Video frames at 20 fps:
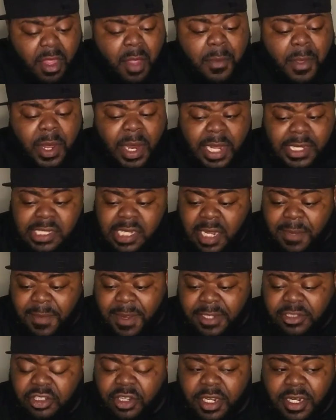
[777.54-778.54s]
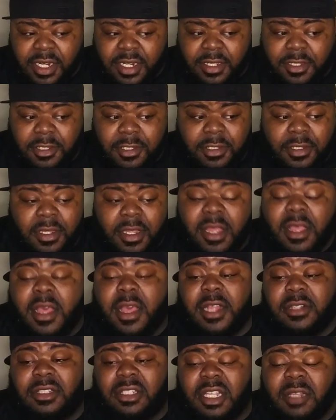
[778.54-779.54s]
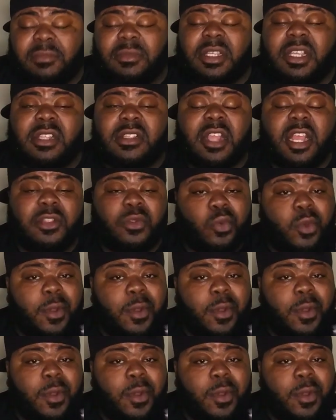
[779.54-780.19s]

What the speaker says: Man, that time I tried to attempt to eat that